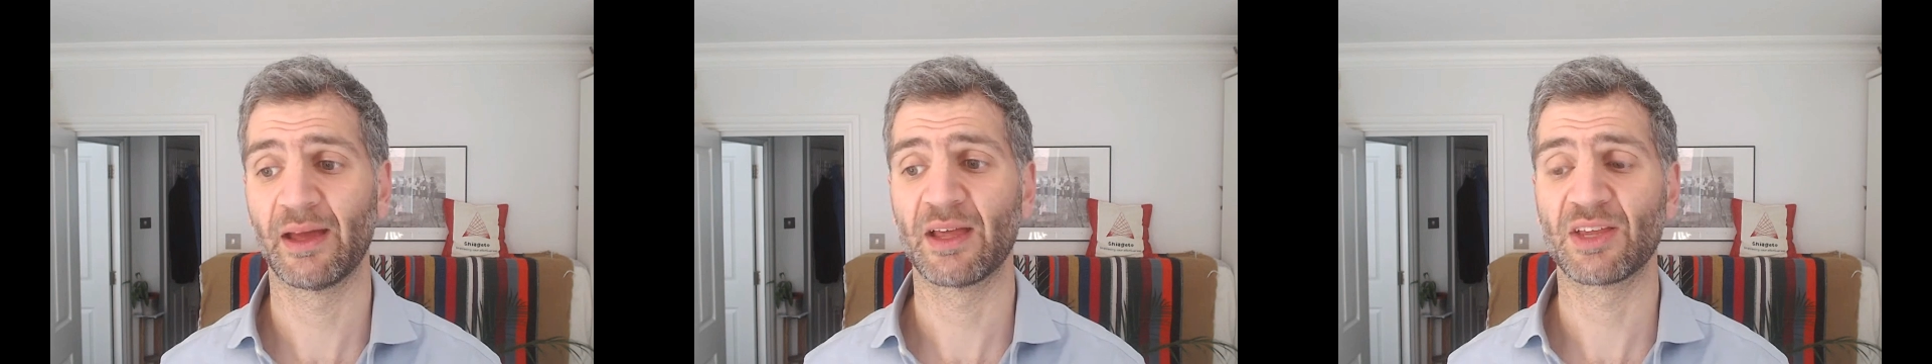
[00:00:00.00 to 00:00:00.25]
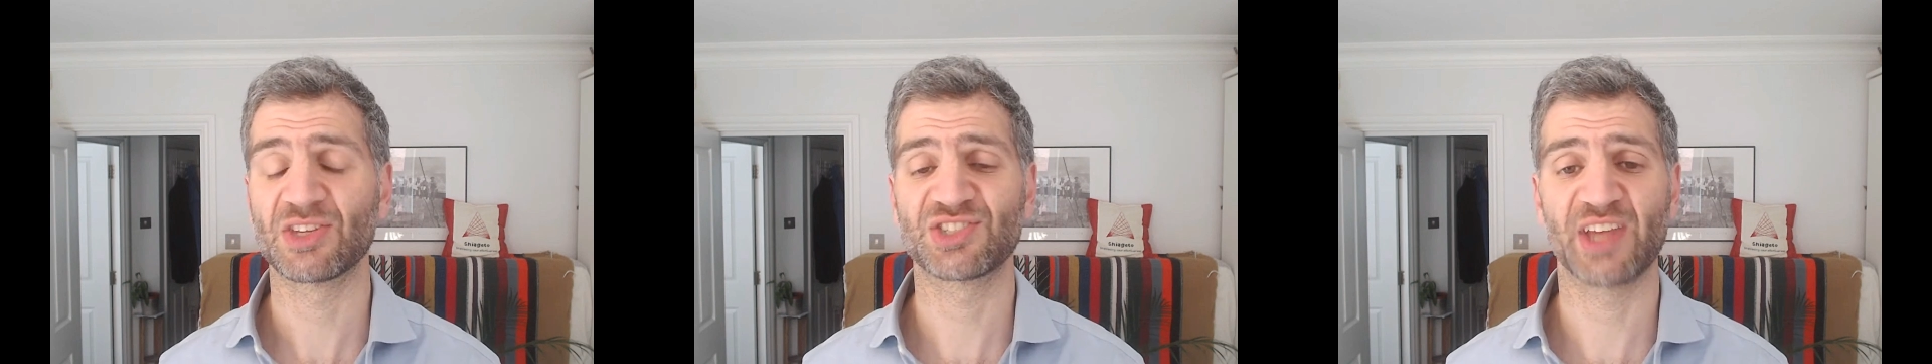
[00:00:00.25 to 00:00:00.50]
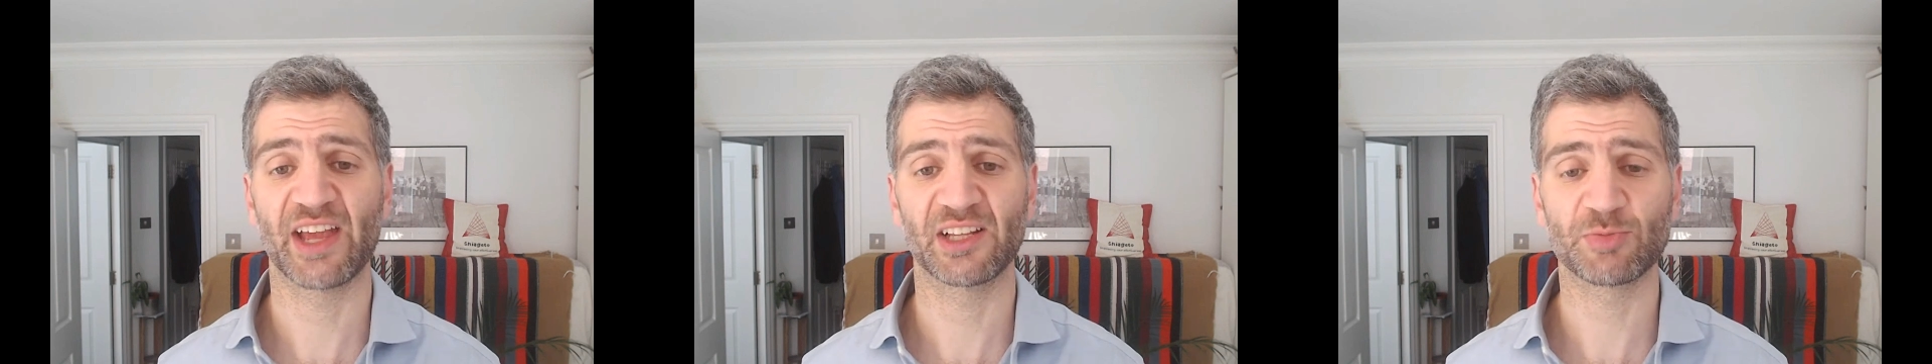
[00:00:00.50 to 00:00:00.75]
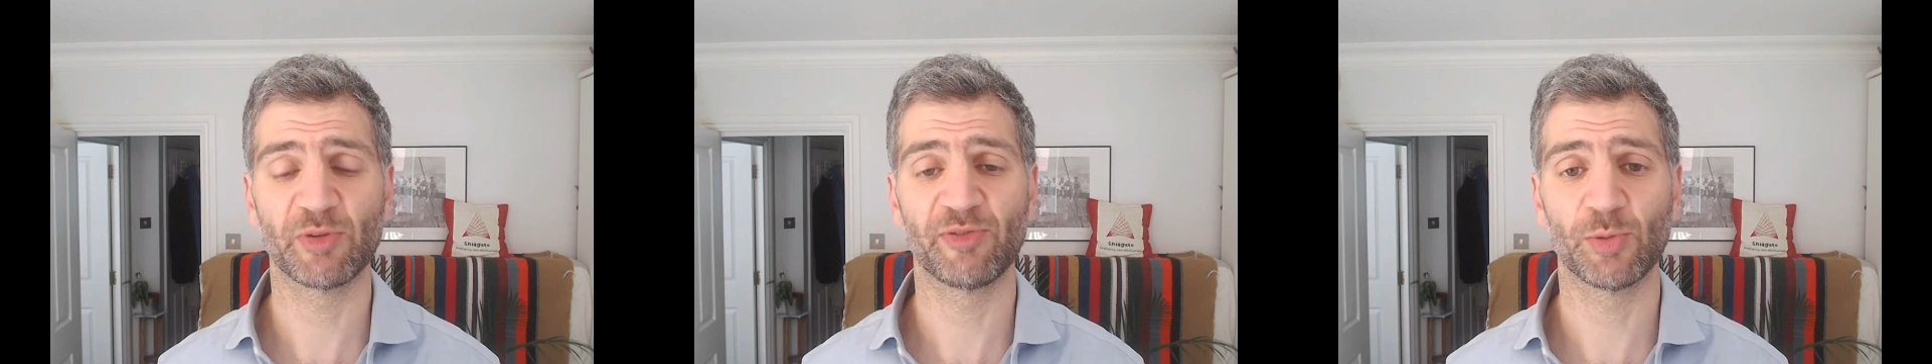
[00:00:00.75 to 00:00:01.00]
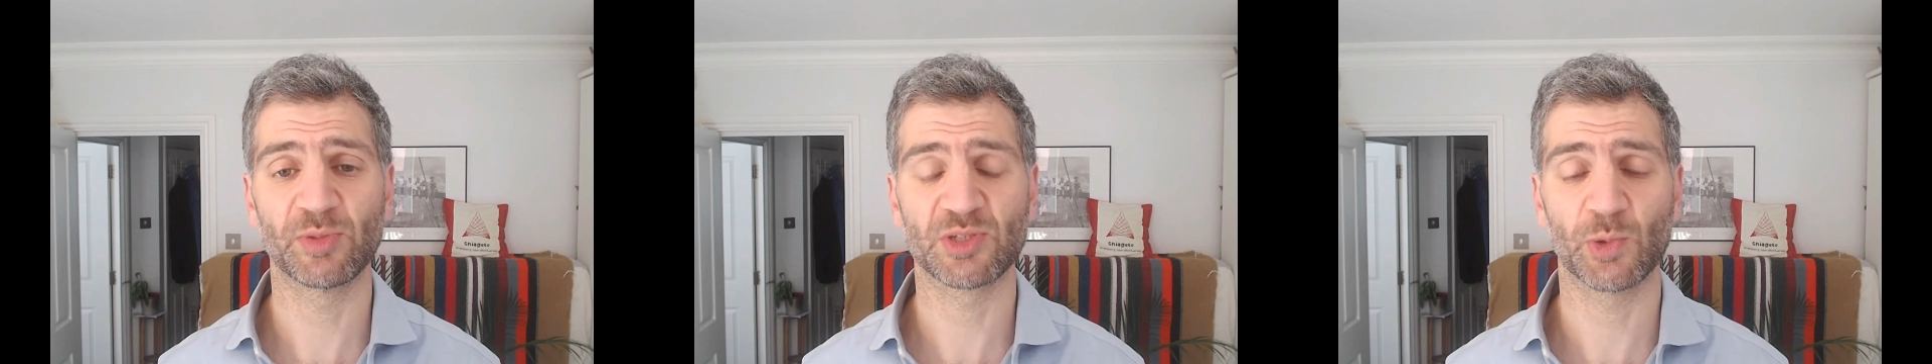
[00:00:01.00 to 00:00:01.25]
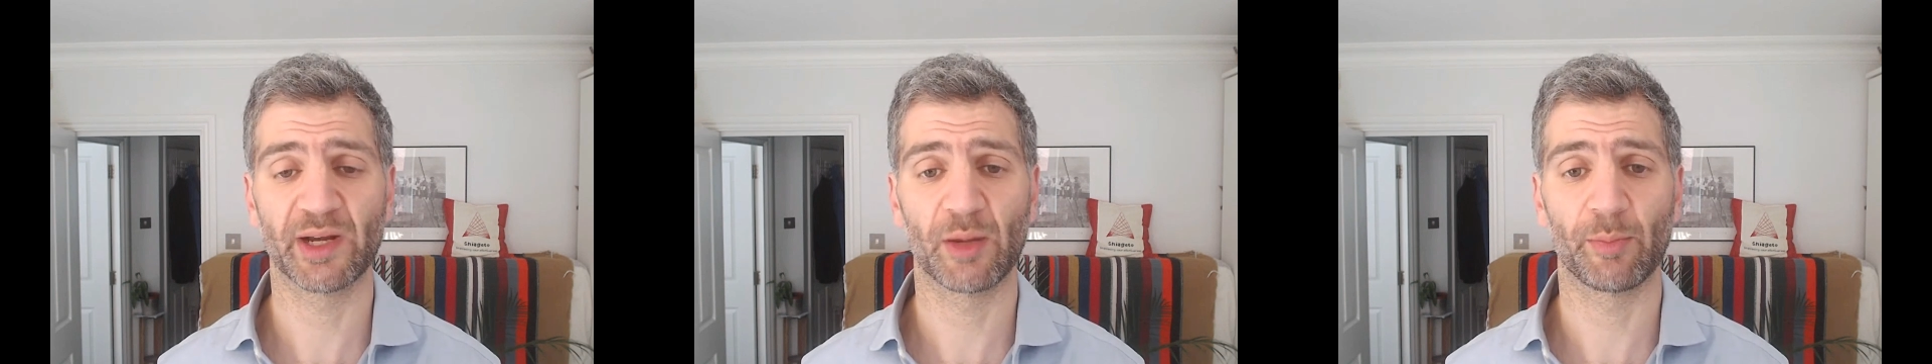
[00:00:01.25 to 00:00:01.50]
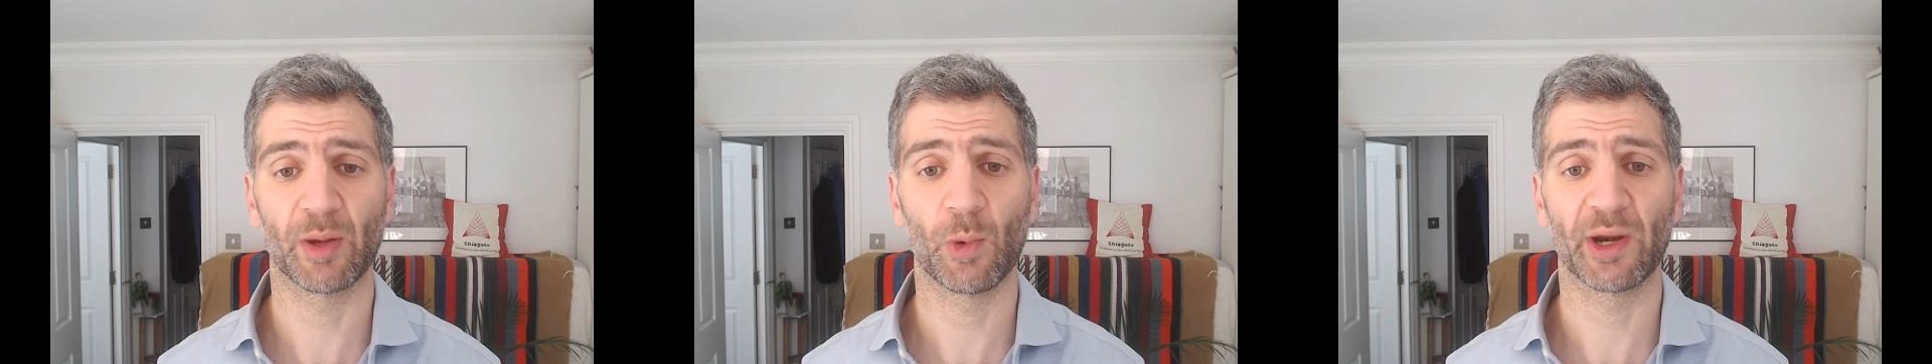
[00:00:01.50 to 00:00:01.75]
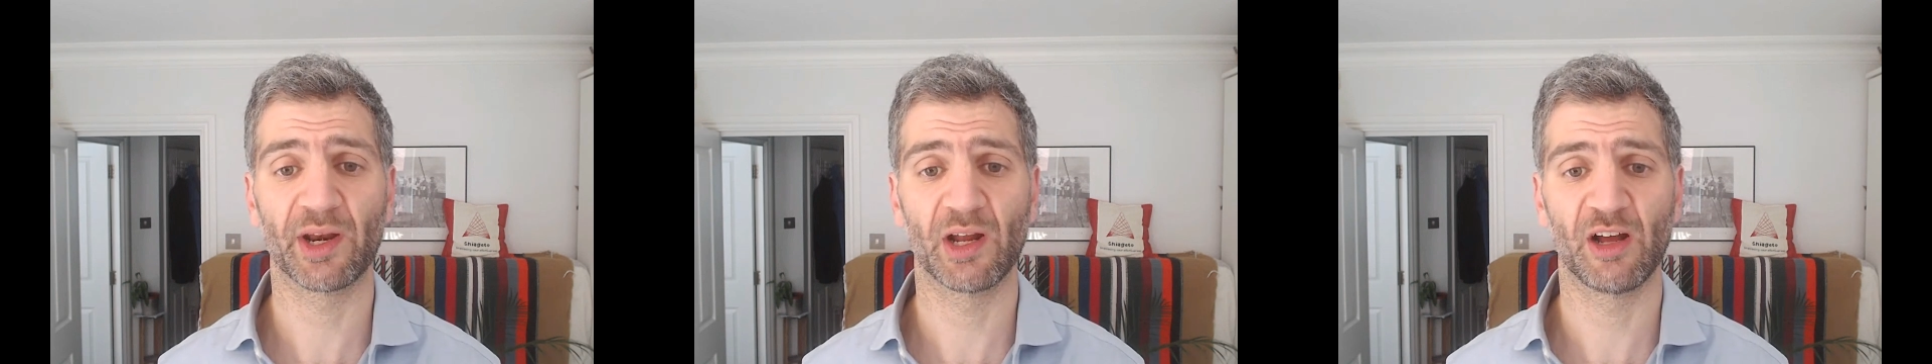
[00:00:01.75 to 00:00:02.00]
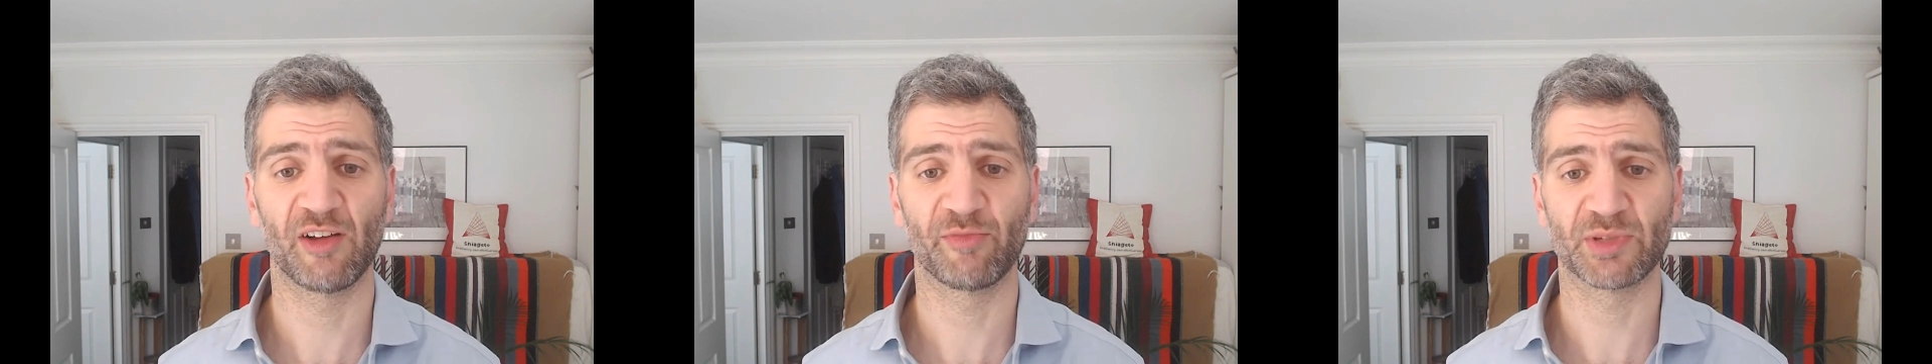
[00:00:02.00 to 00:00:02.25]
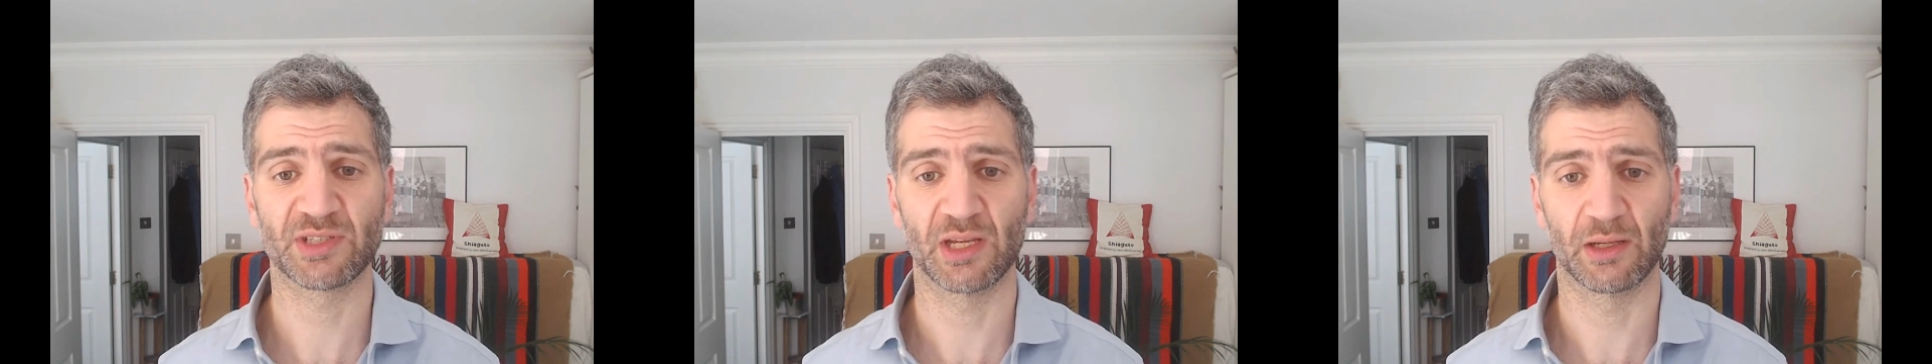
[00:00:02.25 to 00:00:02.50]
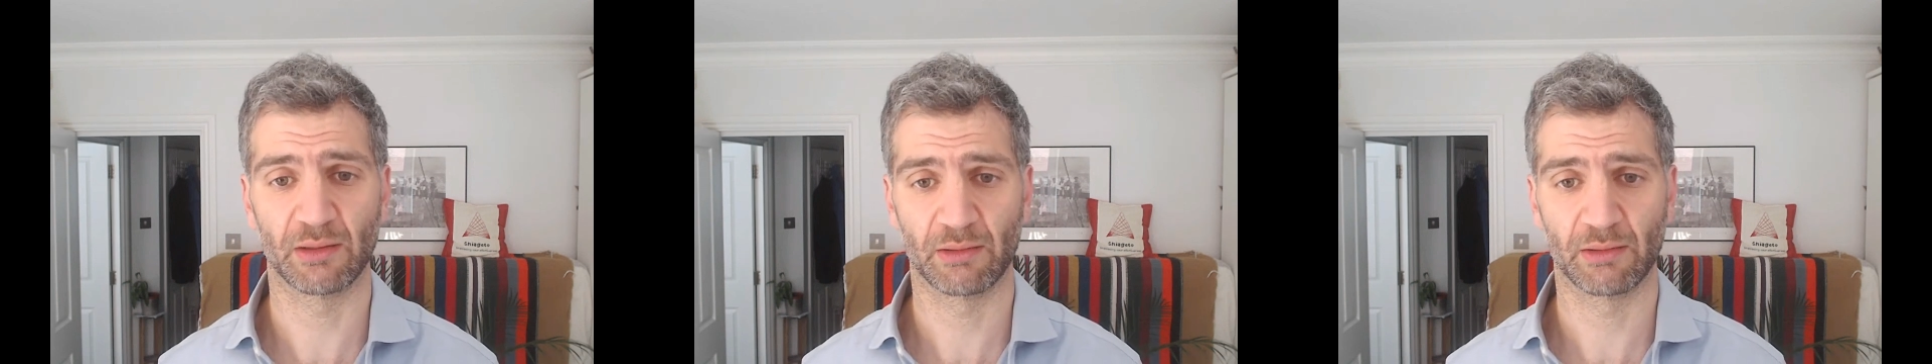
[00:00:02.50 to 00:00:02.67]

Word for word: Sales performance went up by one and a half percent.